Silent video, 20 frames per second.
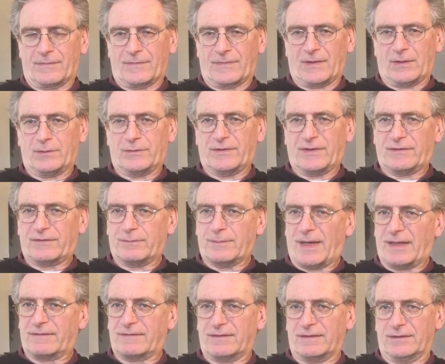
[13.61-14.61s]
because this
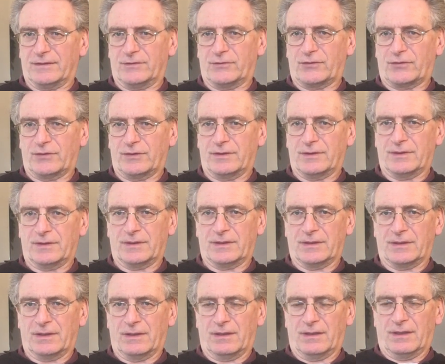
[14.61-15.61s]
message
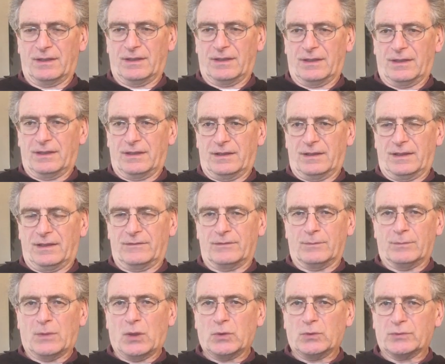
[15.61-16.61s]
is a
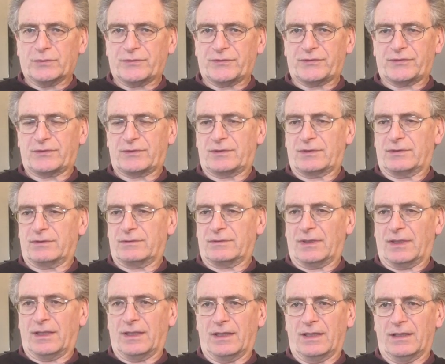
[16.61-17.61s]
most
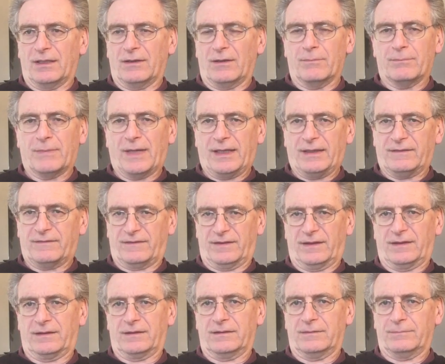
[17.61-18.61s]

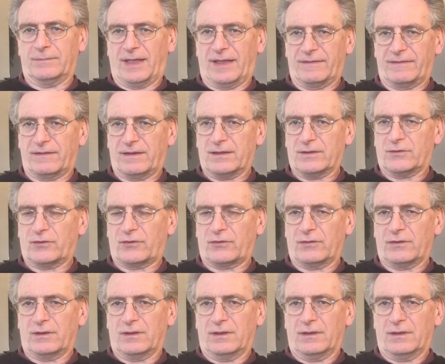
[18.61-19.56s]
amazing message,